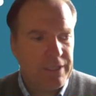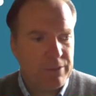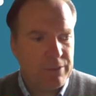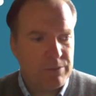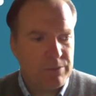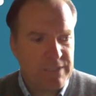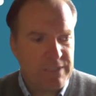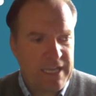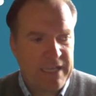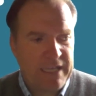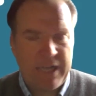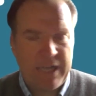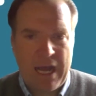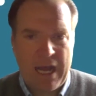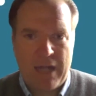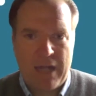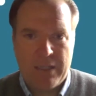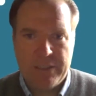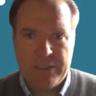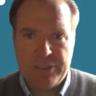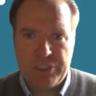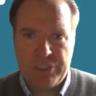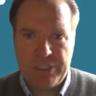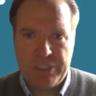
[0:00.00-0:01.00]

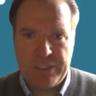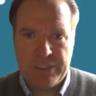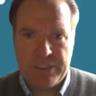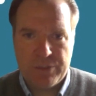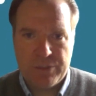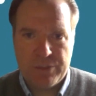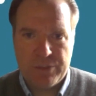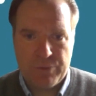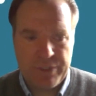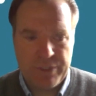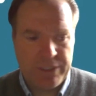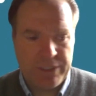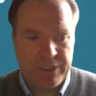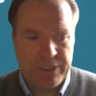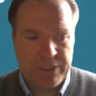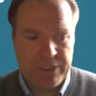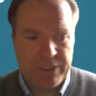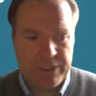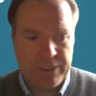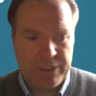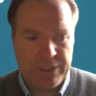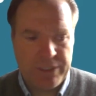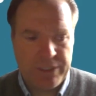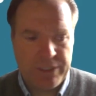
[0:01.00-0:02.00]
technology is
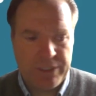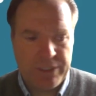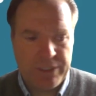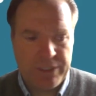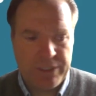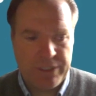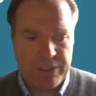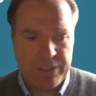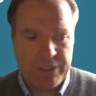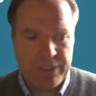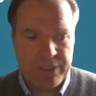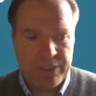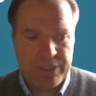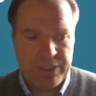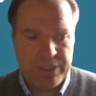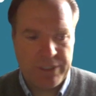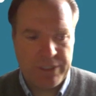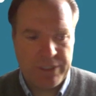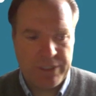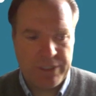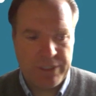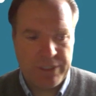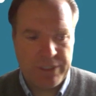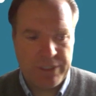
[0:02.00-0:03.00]
really kind of taken
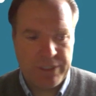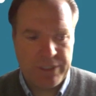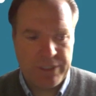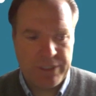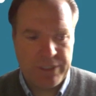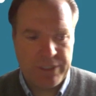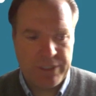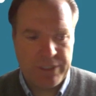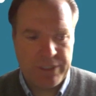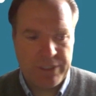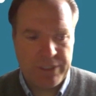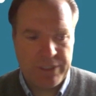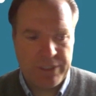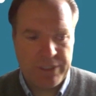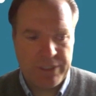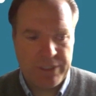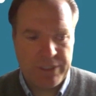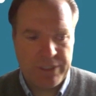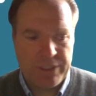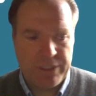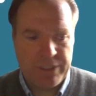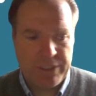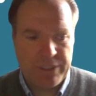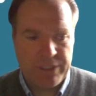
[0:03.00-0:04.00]
this mTOR inhibitor
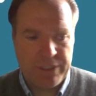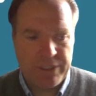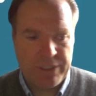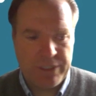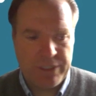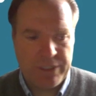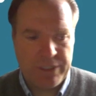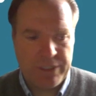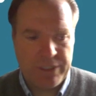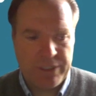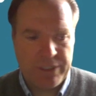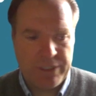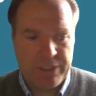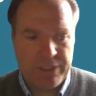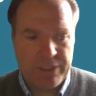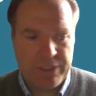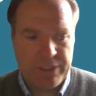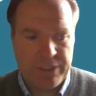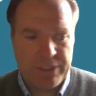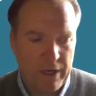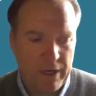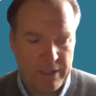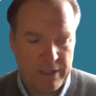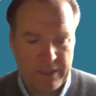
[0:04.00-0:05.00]
to a new
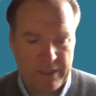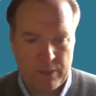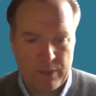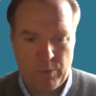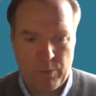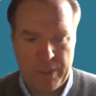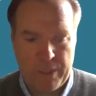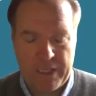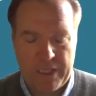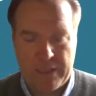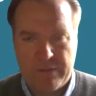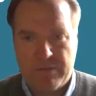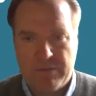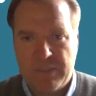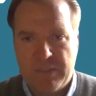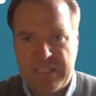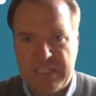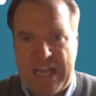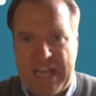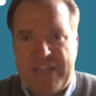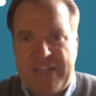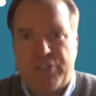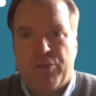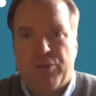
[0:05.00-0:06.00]
level, where I think we
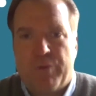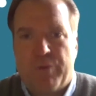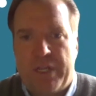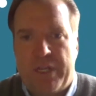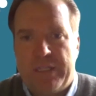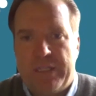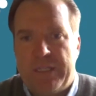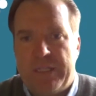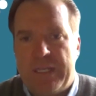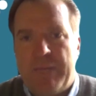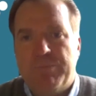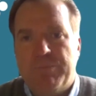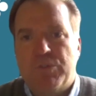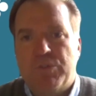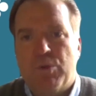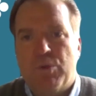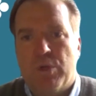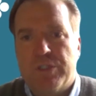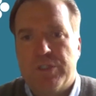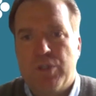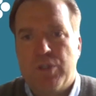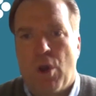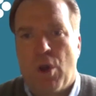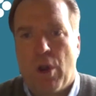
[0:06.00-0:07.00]
can saturate the
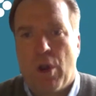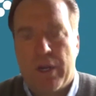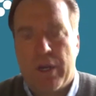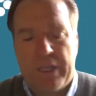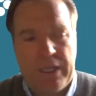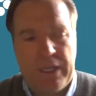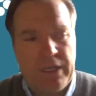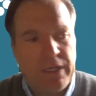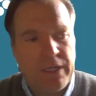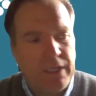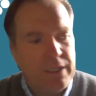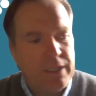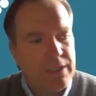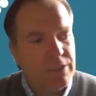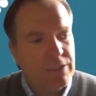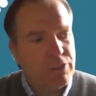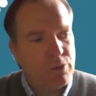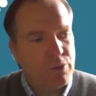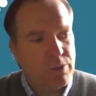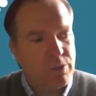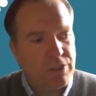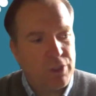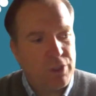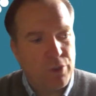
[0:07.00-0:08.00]
mTOR target to a
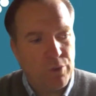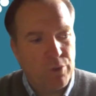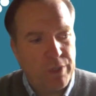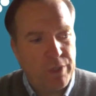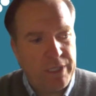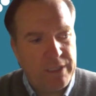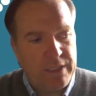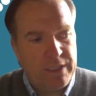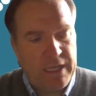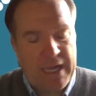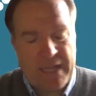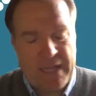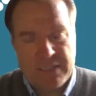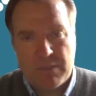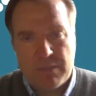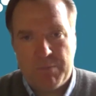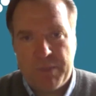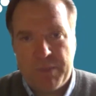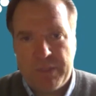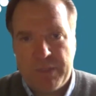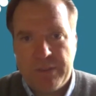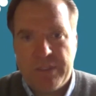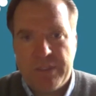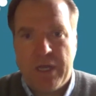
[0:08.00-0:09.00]
degree that hasn't
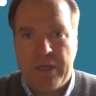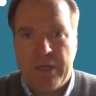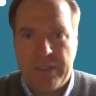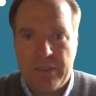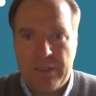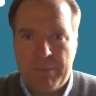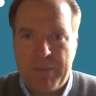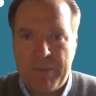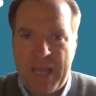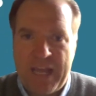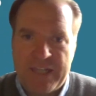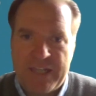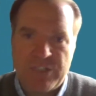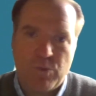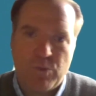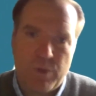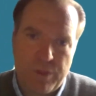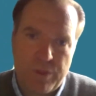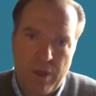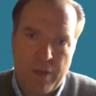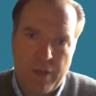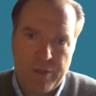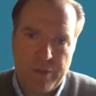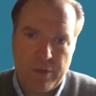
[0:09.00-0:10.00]
been done in the past with
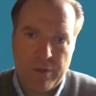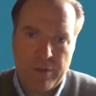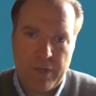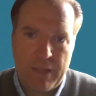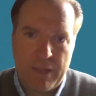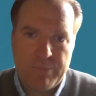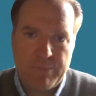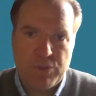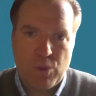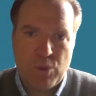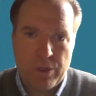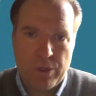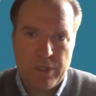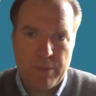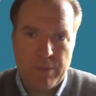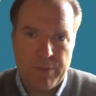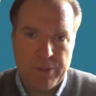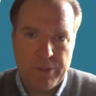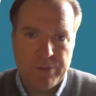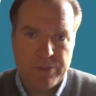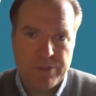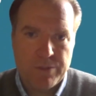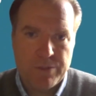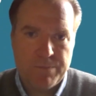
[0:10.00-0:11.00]
other mTOR
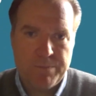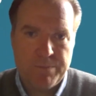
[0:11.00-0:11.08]
inhibitors.